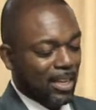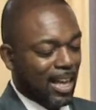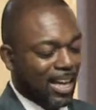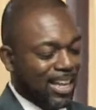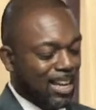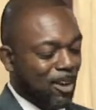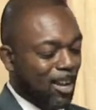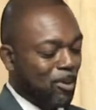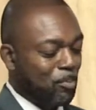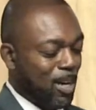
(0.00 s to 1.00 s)
I
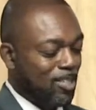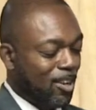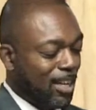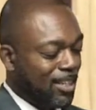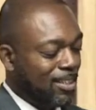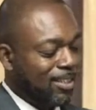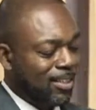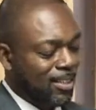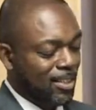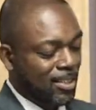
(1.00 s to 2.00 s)
will press on.
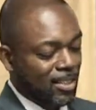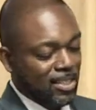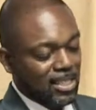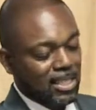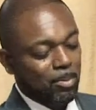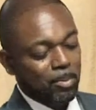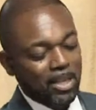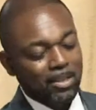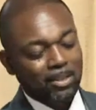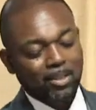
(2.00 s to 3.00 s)
Some of my
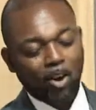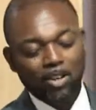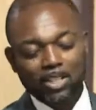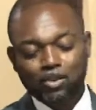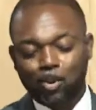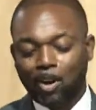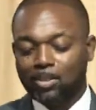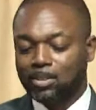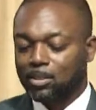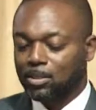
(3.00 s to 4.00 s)
colleagues want
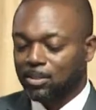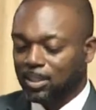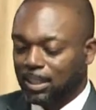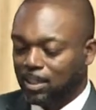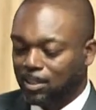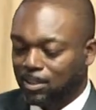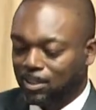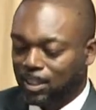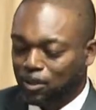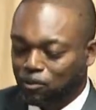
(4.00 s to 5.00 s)
to
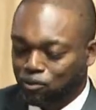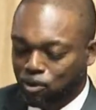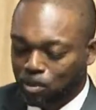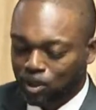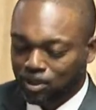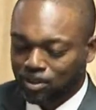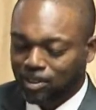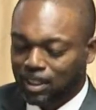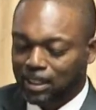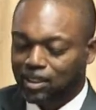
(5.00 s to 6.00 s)
give trouble
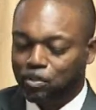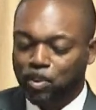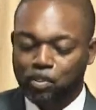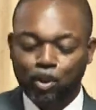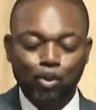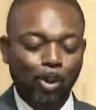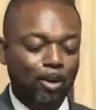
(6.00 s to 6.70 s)
to people who are